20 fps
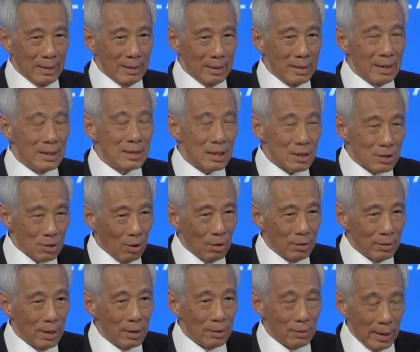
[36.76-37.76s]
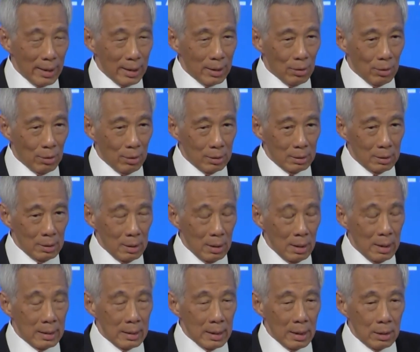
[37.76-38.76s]
this is on the record,
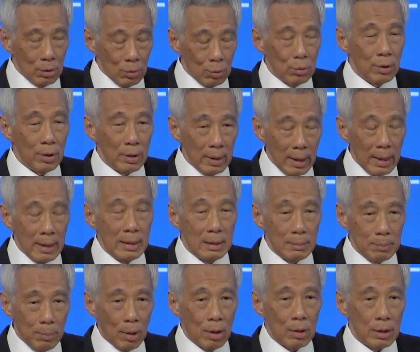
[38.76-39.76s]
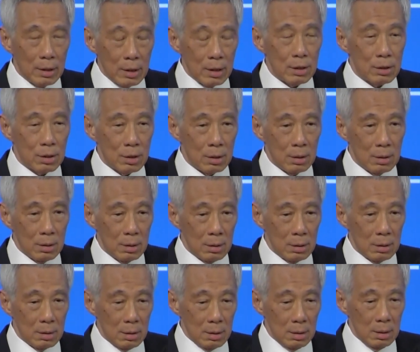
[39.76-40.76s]
and I don't think any politician
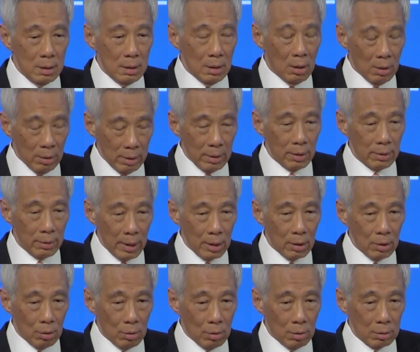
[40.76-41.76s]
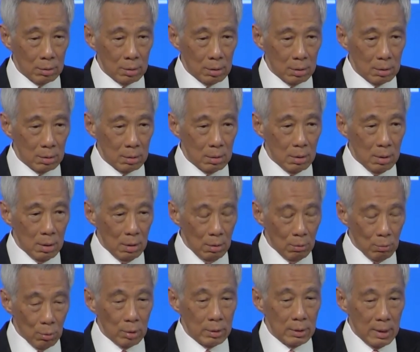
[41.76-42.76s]
on the record
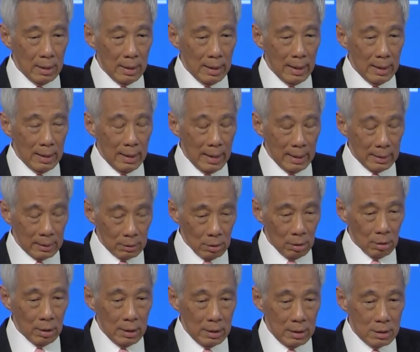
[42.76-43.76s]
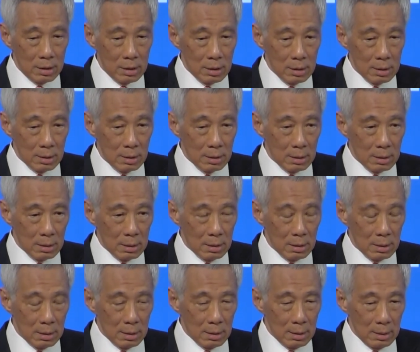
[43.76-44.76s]
would acknowledge
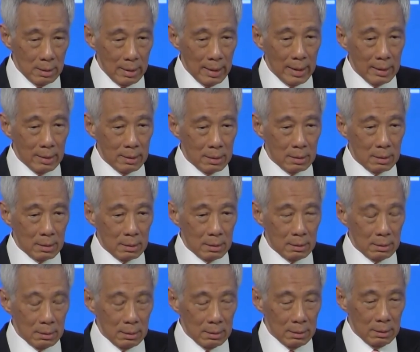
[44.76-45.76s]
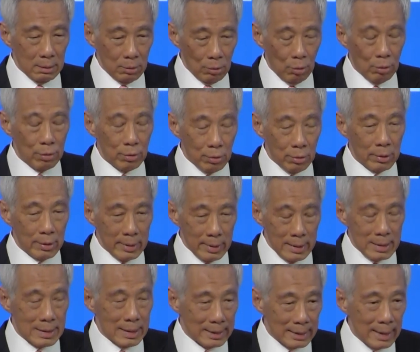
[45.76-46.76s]
that North Korea
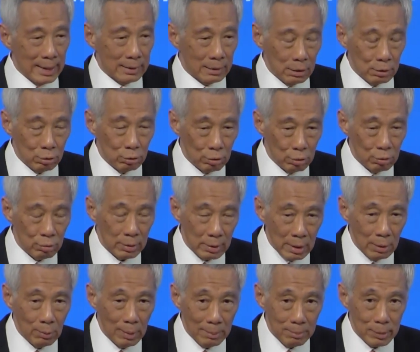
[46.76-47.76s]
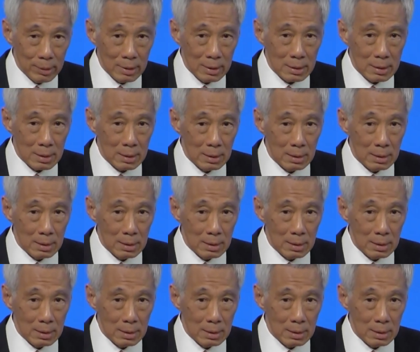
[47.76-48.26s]
is entitled to nuclear weapons.